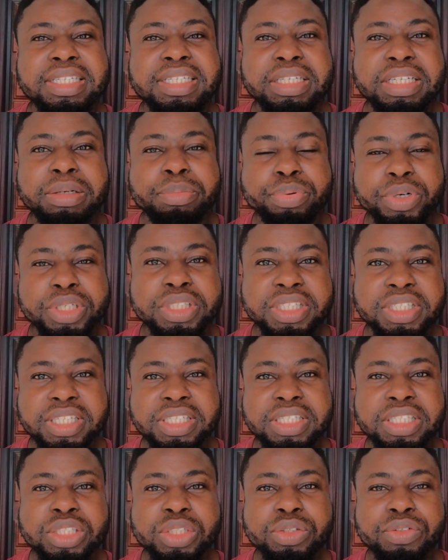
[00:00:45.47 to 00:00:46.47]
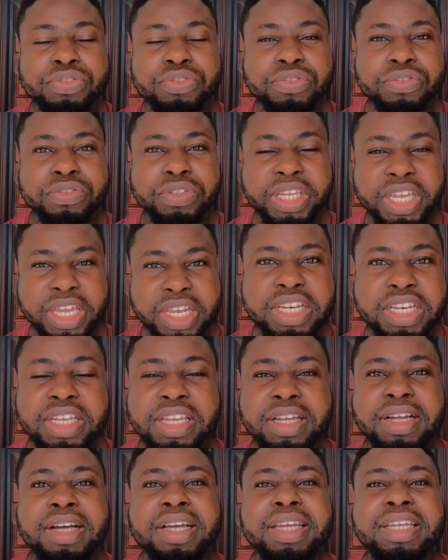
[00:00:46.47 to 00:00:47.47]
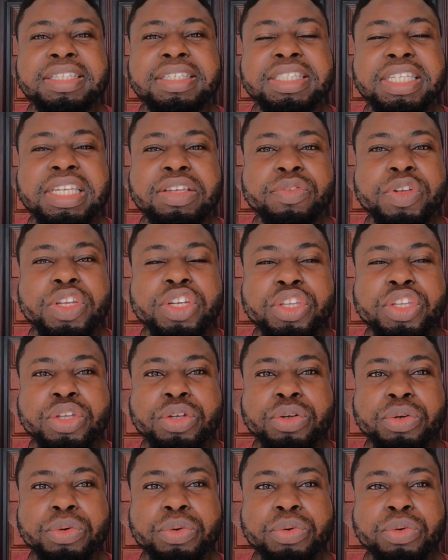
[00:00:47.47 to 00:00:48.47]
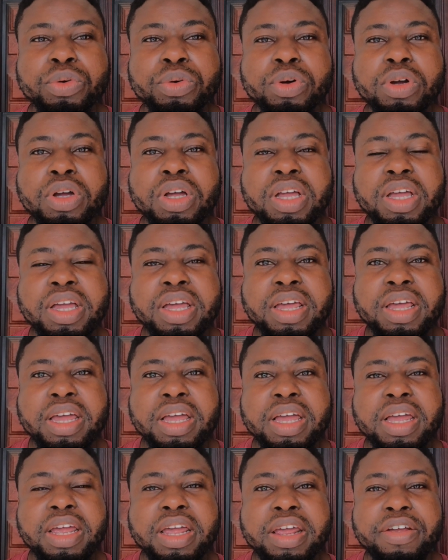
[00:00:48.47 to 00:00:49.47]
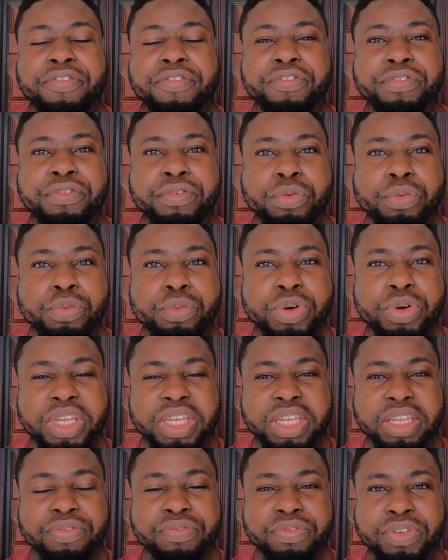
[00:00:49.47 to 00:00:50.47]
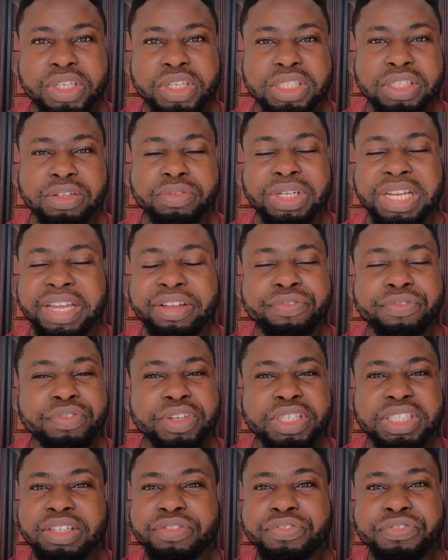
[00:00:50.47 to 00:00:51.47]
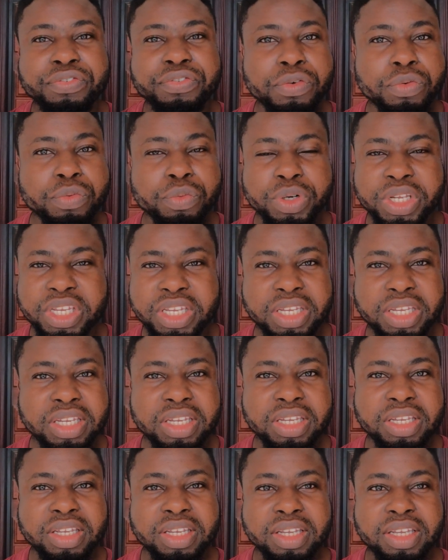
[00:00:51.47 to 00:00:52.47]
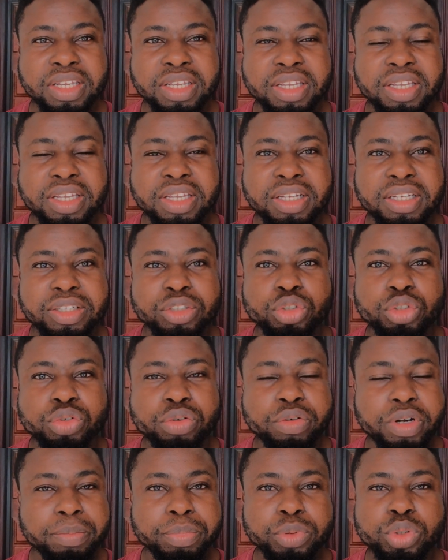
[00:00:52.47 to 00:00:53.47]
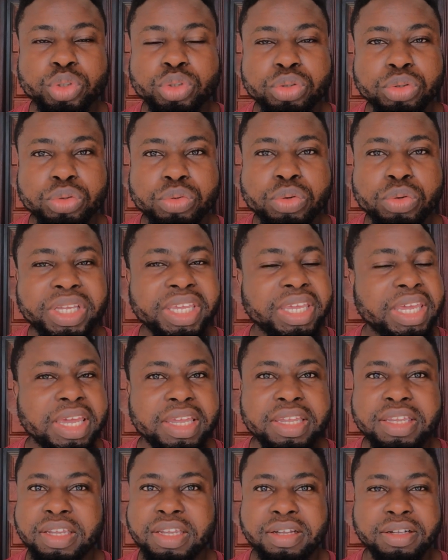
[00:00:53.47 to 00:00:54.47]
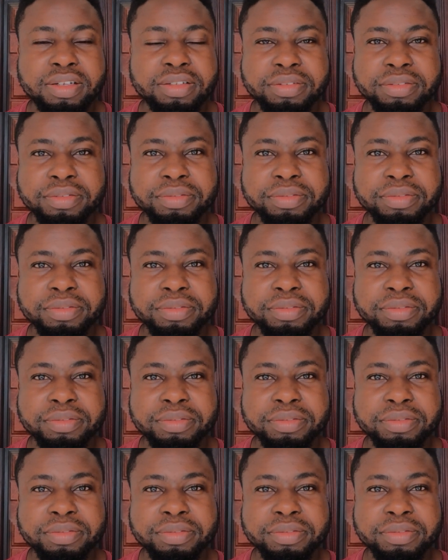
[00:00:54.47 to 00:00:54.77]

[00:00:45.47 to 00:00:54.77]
the president of Kenya is giving you a free visa, like visa-free trip to Kenya.